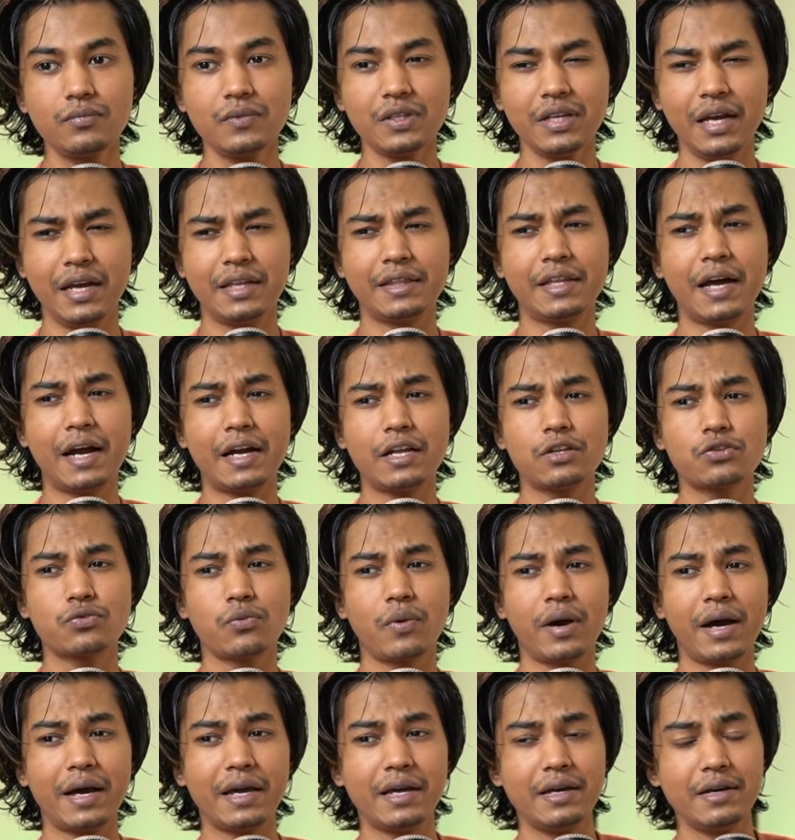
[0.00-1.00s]
And that is
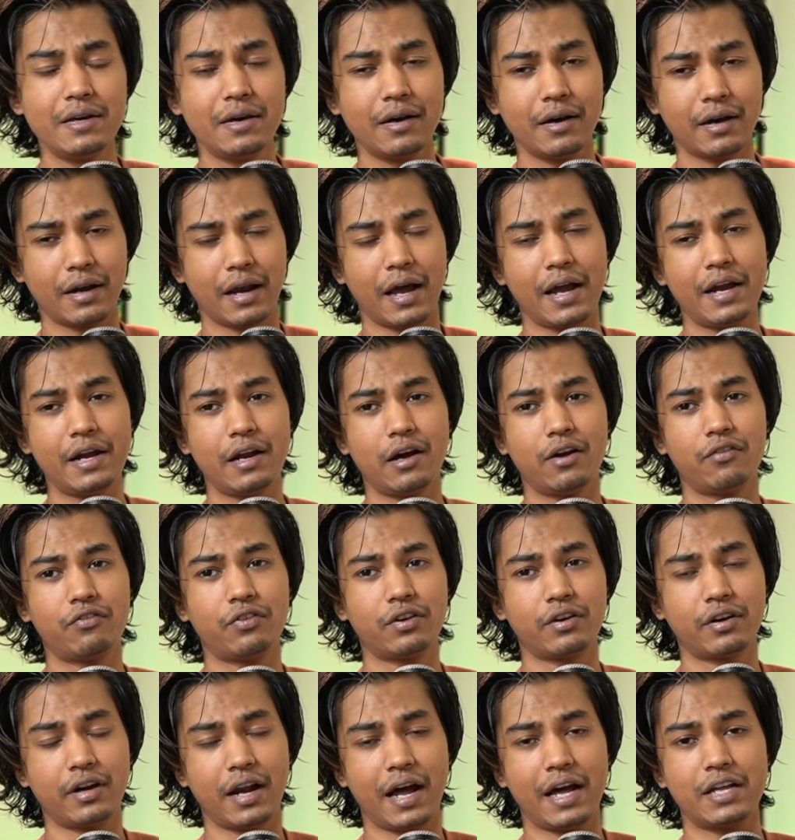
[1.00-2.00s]
why right
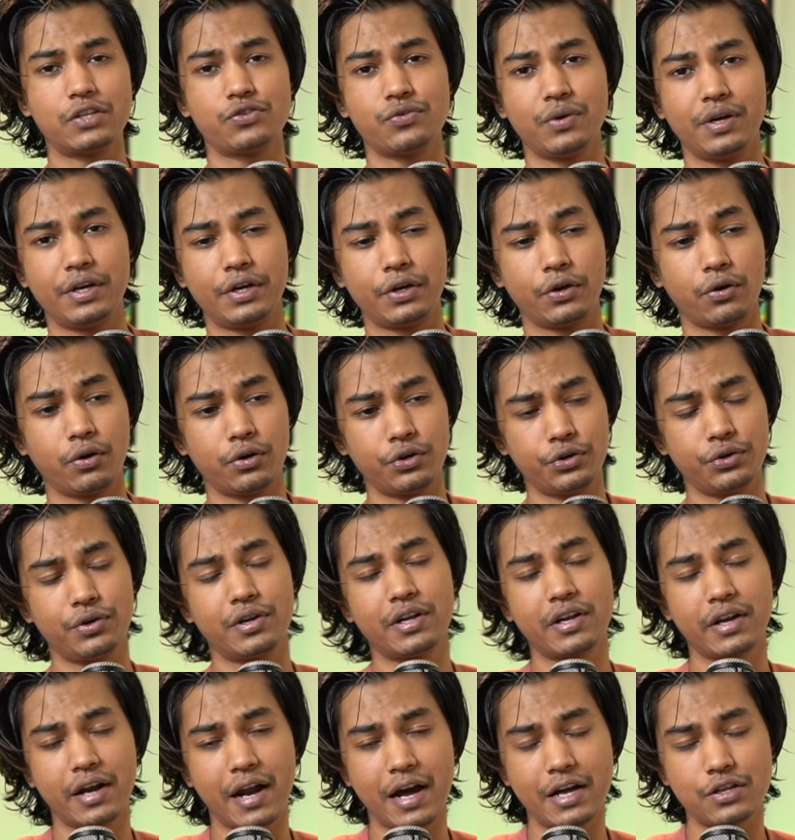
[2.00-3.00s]
after graduating or
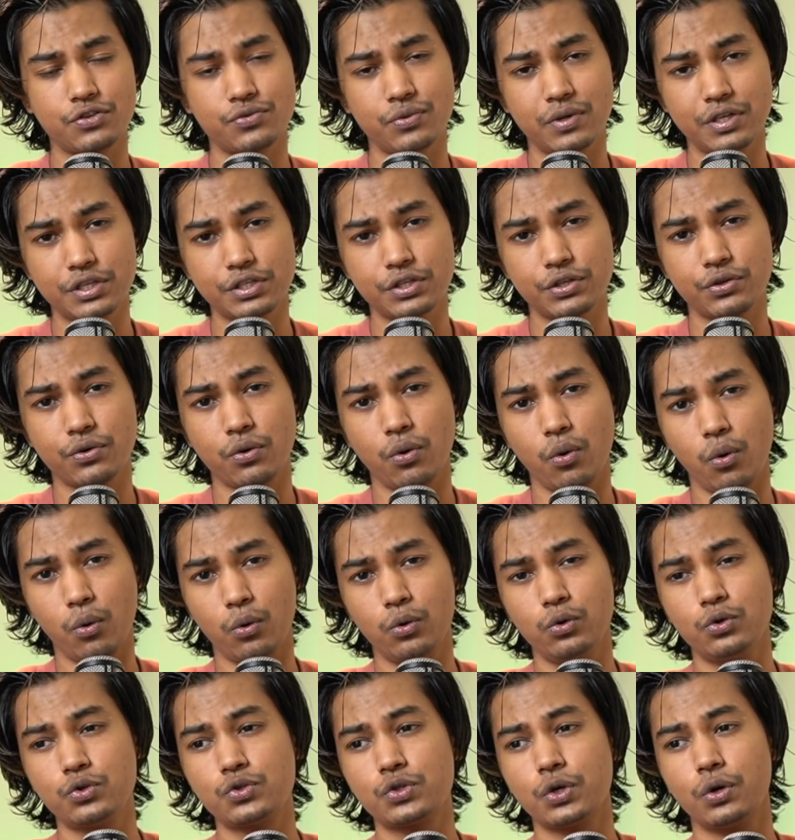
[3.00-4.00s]
during graduation
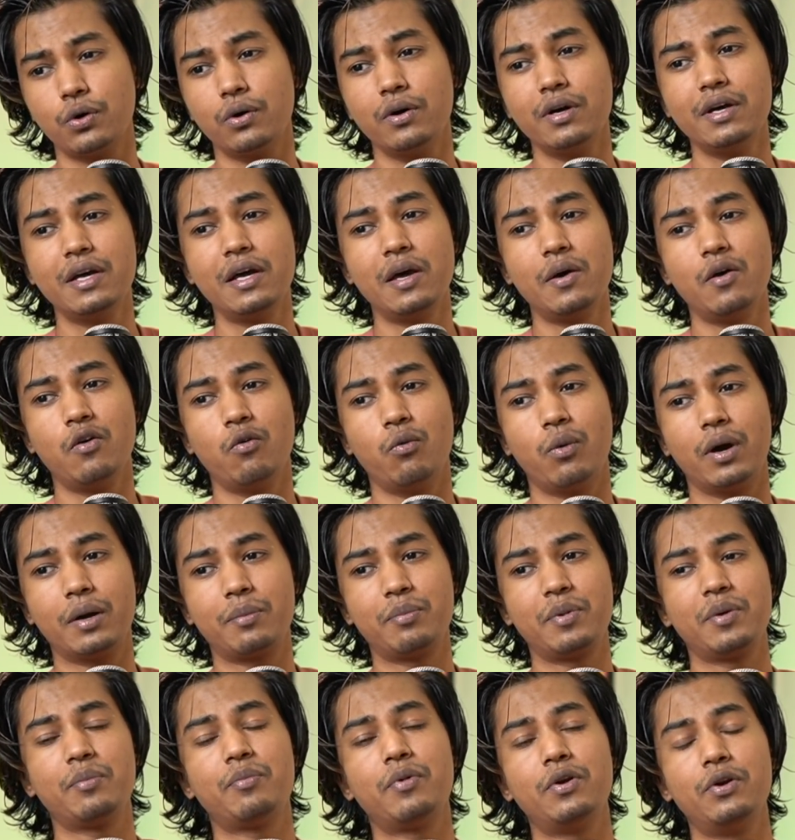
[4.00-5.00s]
also,
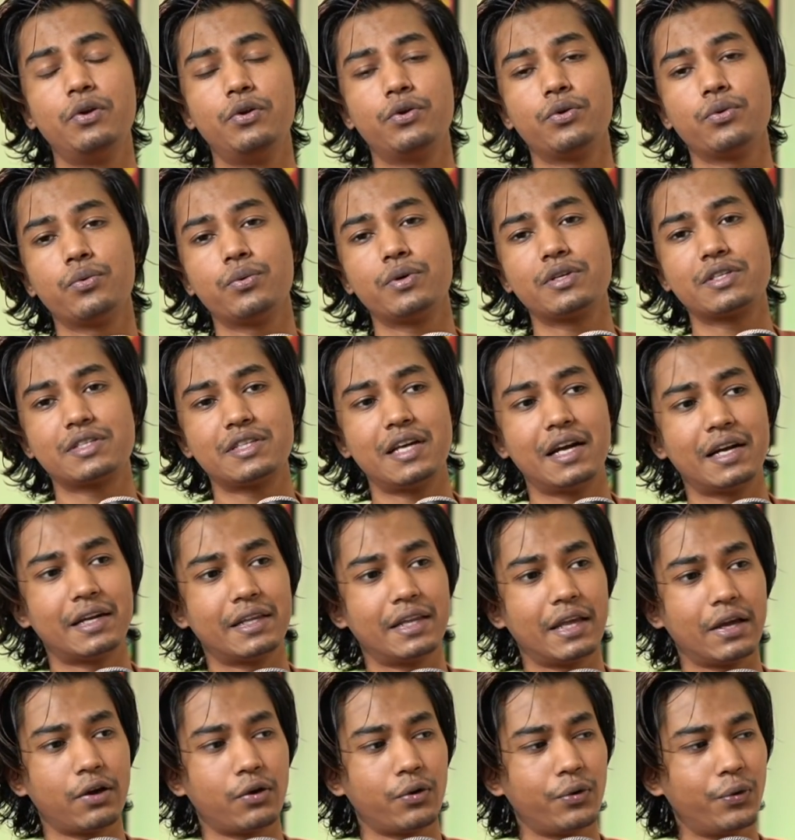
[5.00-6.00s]
what people do is that
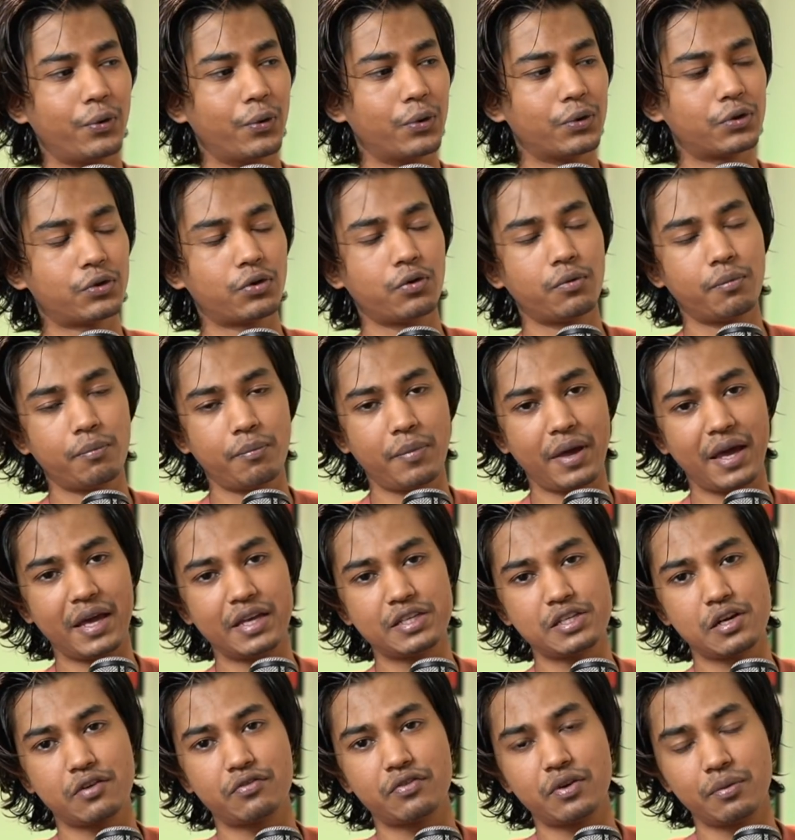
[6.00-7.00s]
they go through
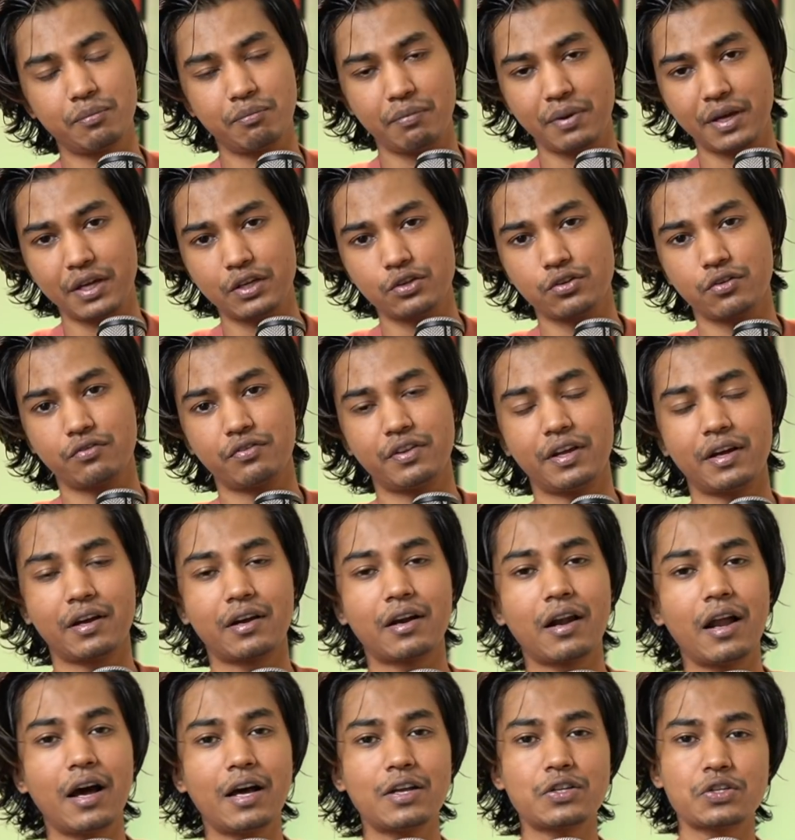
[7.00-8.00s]
page after page of their
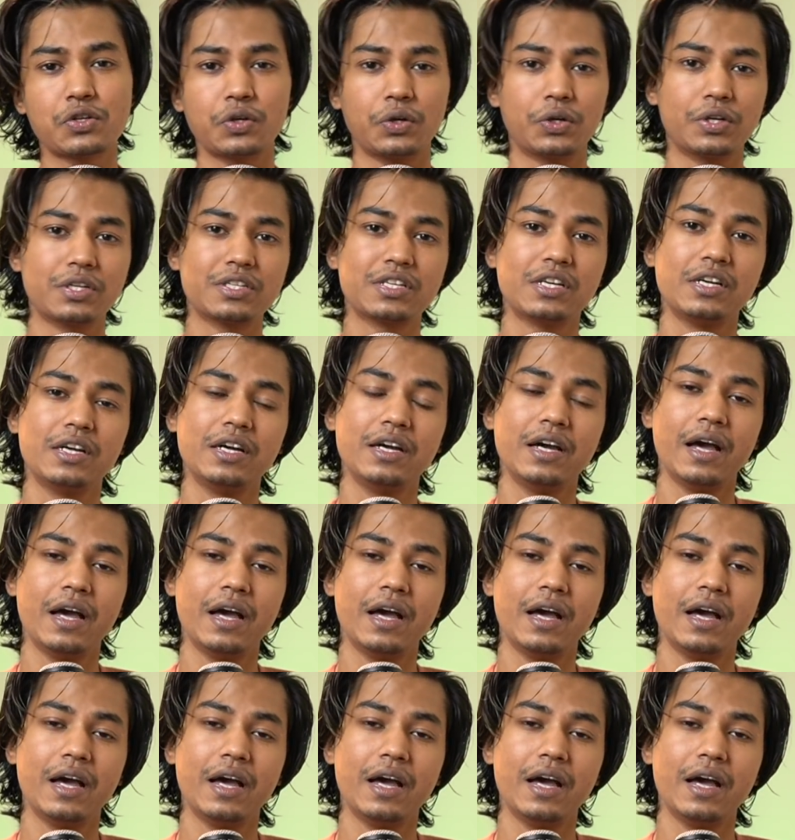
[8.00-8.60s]
class notes.